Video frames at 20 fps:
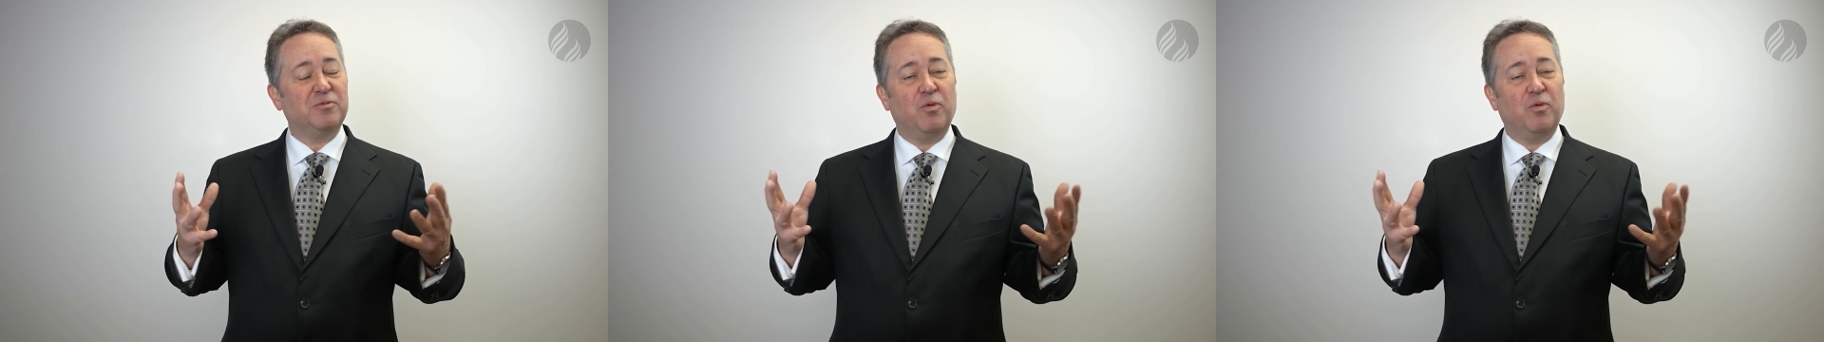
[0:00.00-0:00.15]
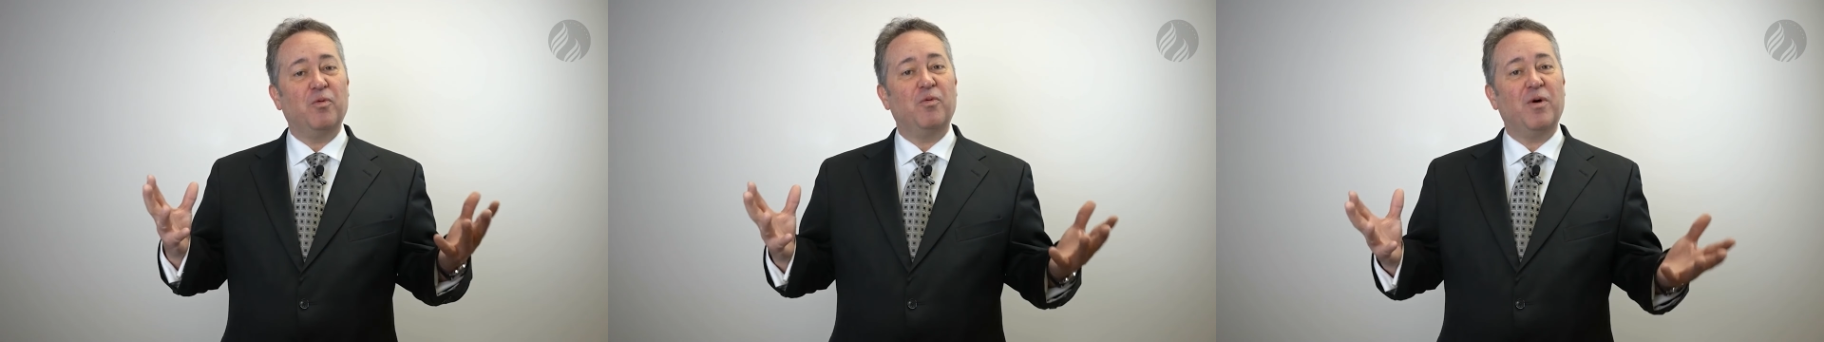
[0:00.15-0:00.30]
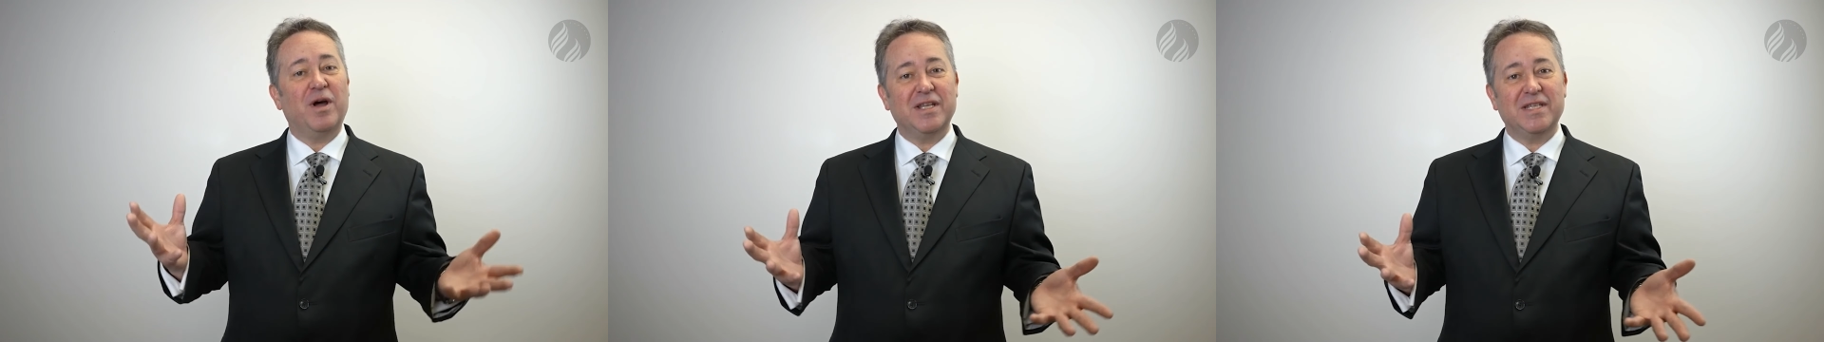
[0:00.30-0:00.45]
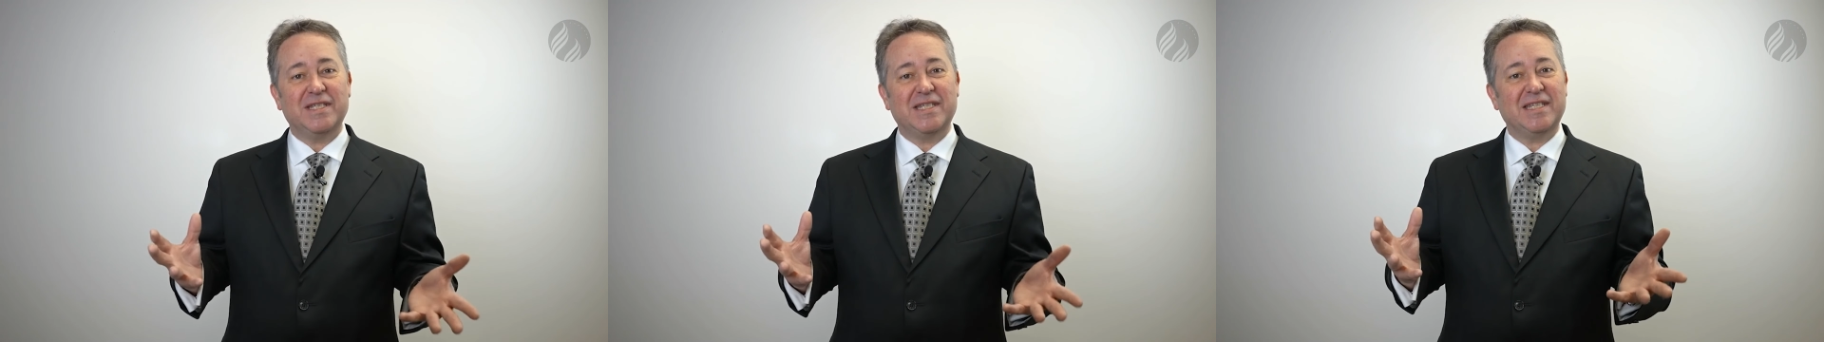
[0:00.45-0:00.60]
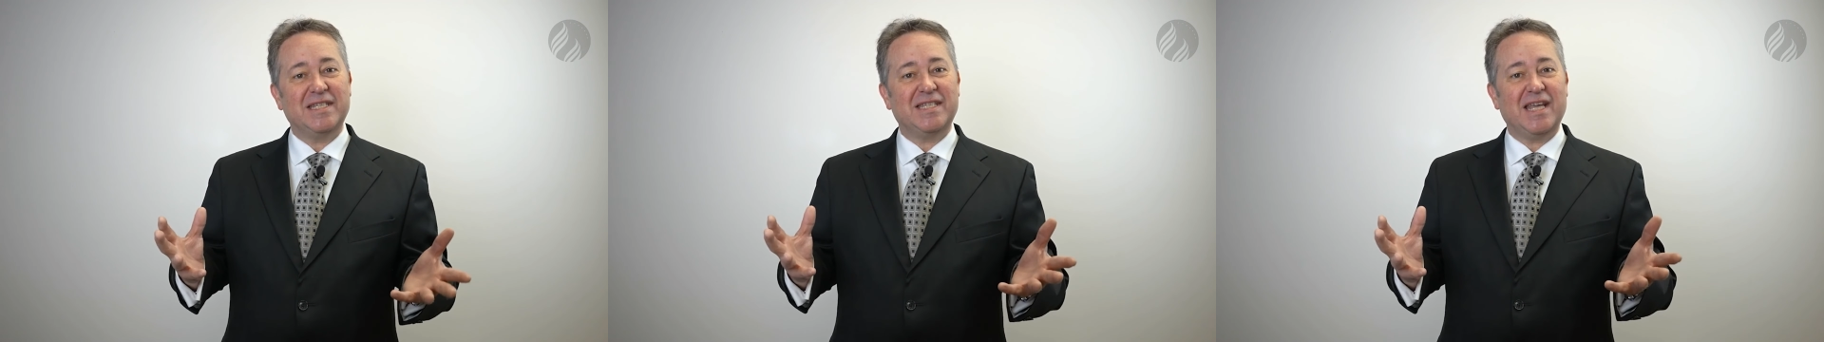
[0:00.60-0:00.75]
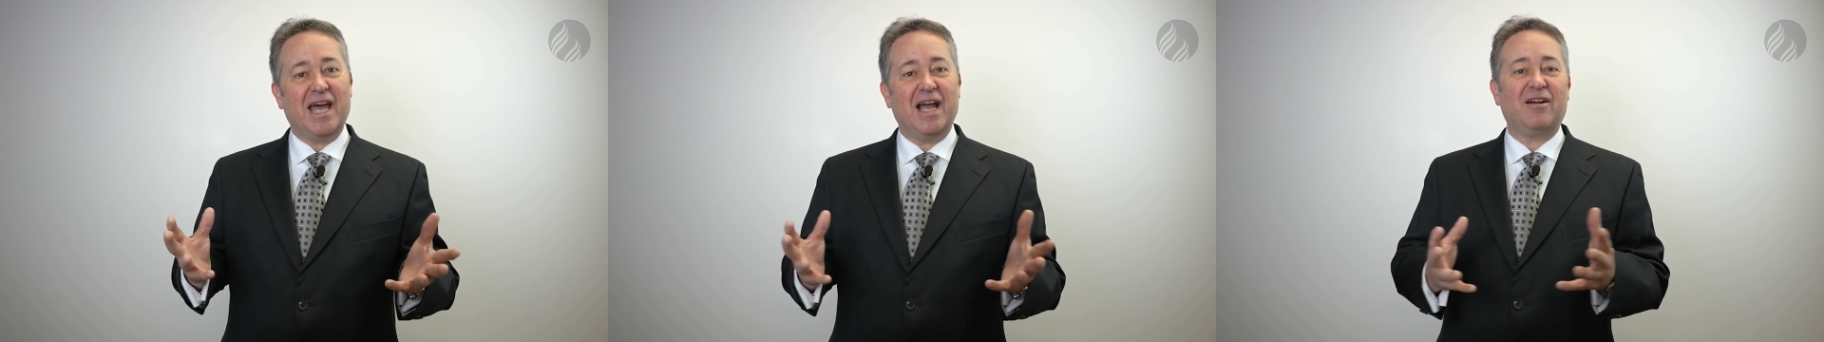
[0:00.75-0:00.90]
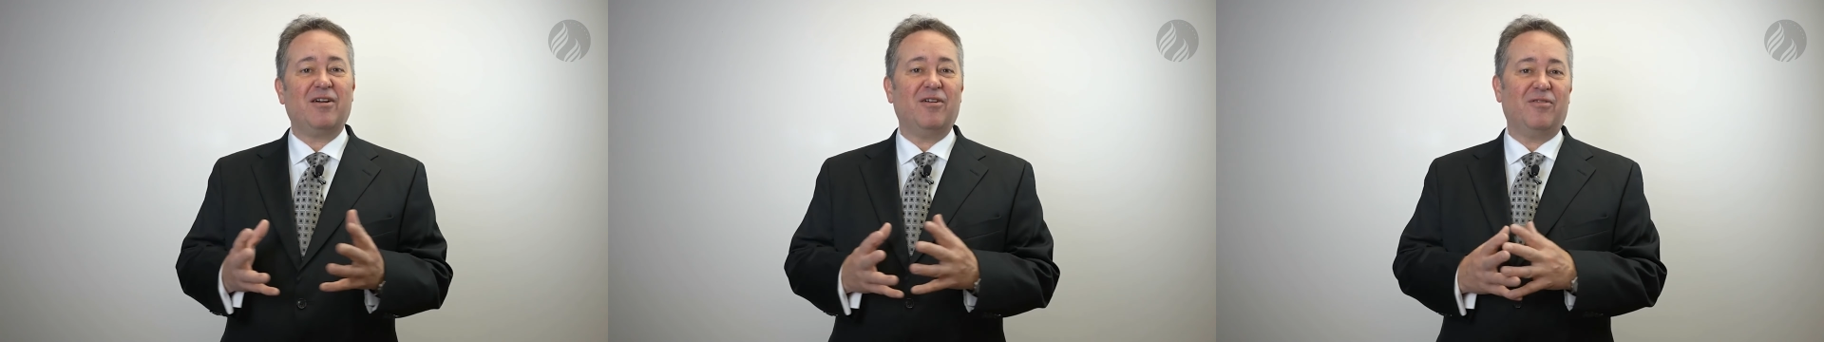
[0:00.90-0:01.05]
well, what is a
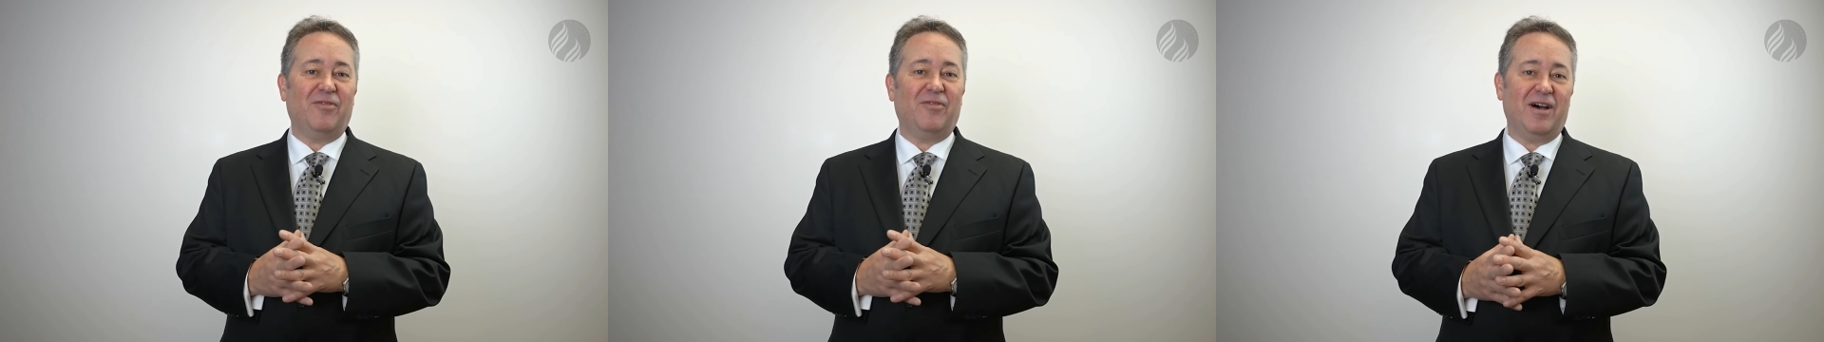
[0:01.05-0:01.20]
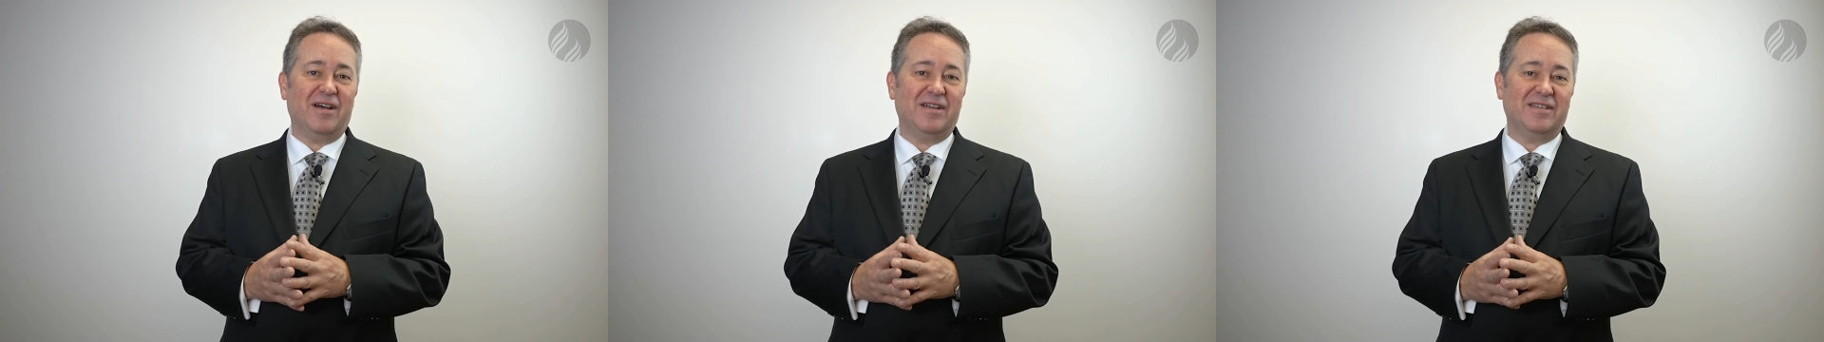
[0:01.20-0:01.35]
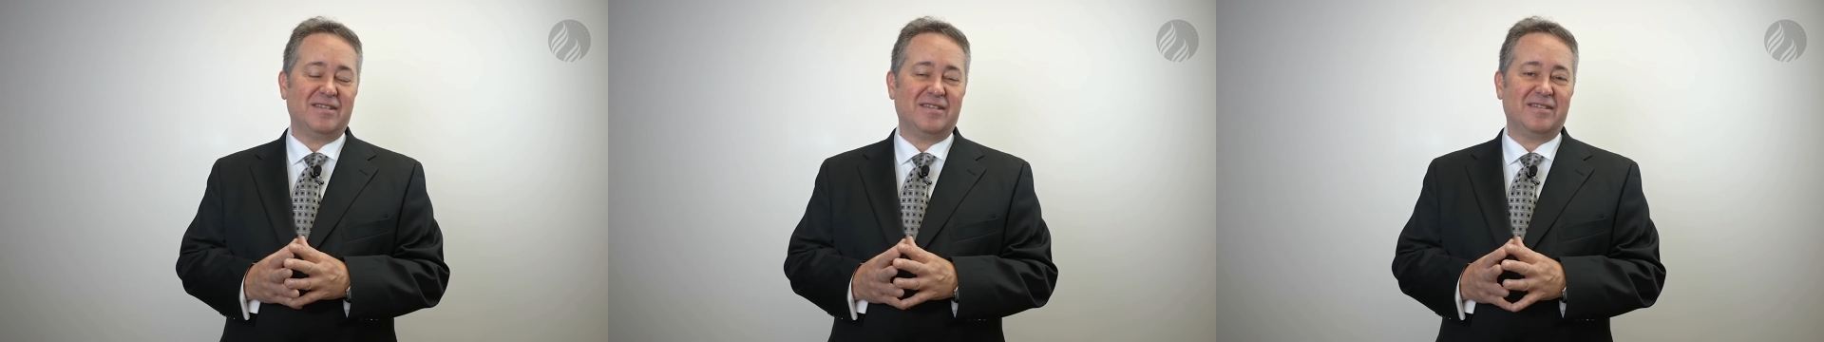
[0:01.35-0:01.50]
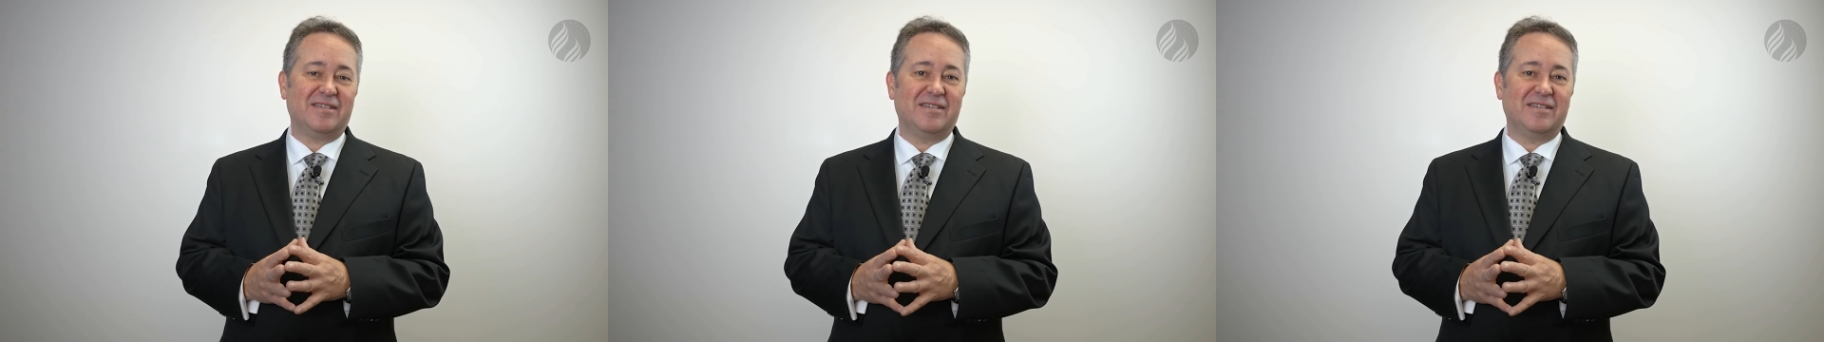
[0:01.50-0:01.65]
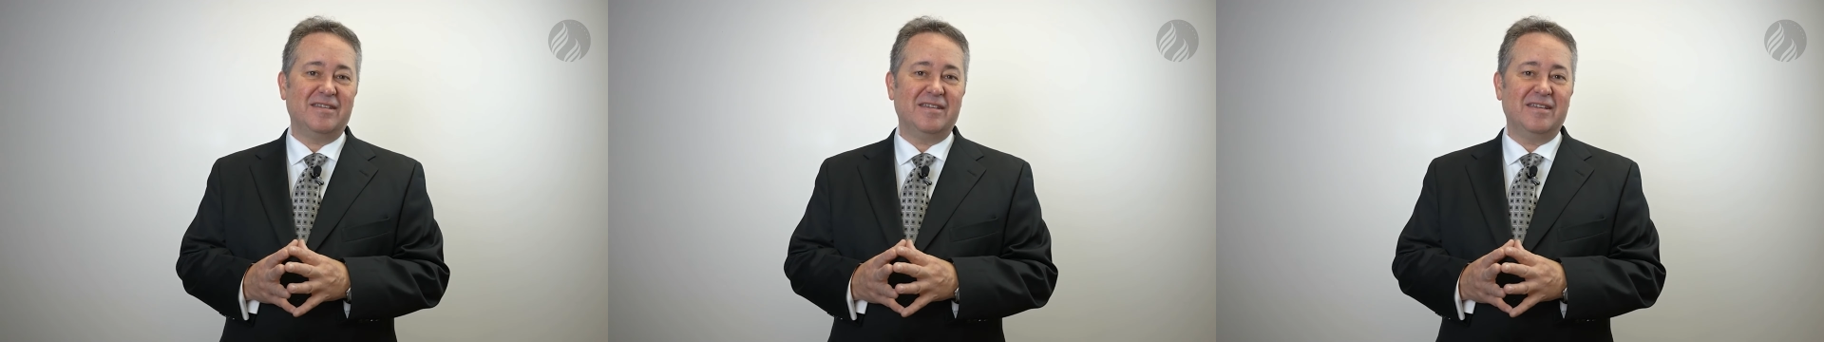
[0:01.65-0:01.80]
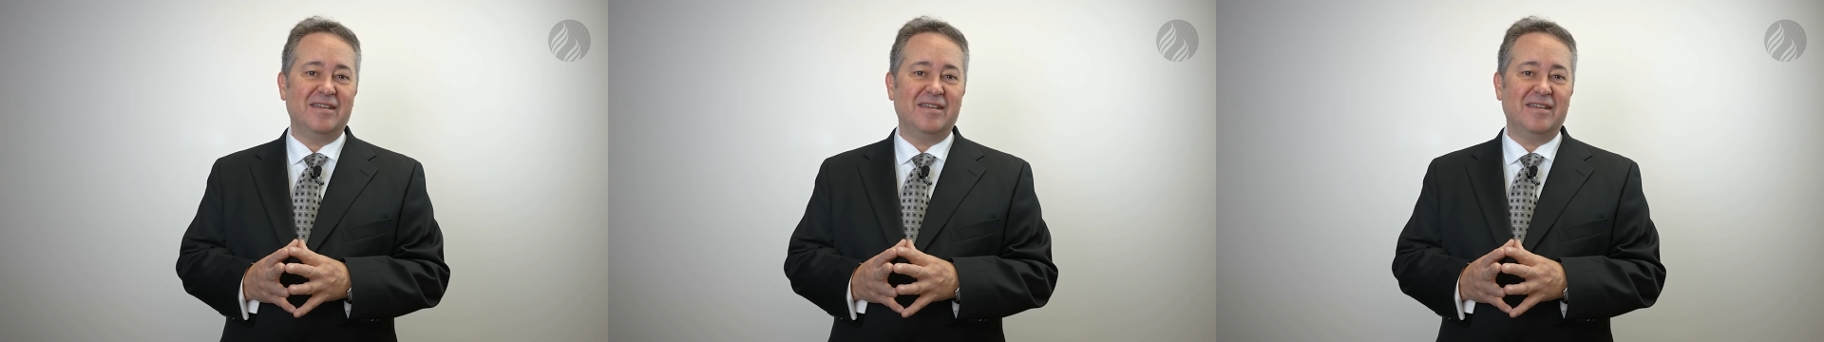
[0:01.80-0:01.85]
sacrifice?